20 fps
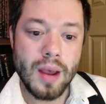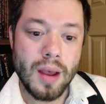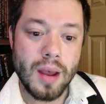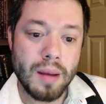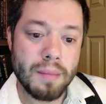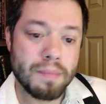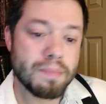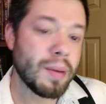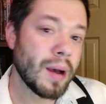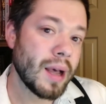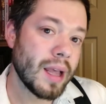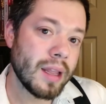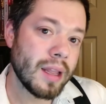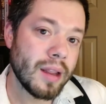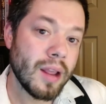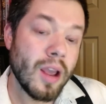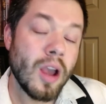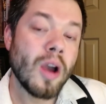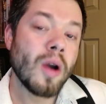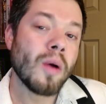But
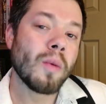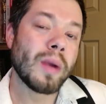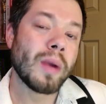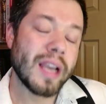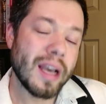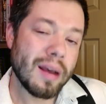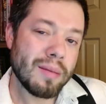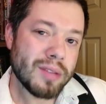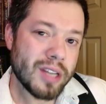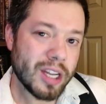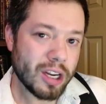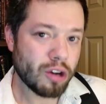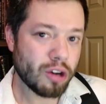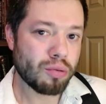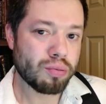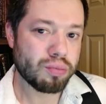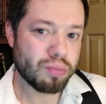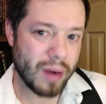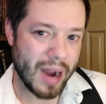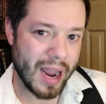we come to
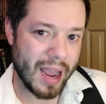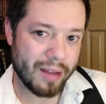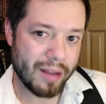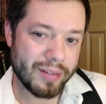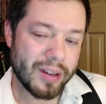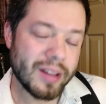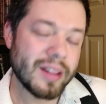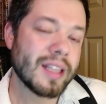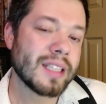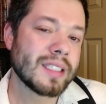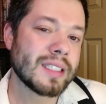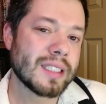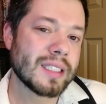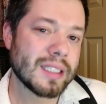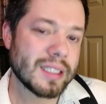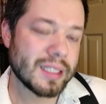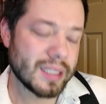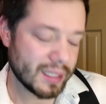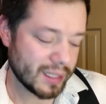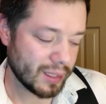craft, and this
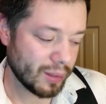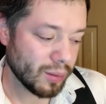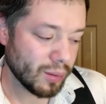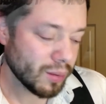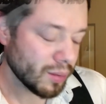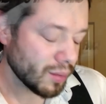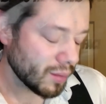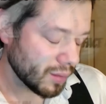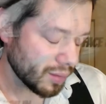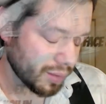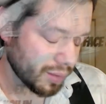is a whole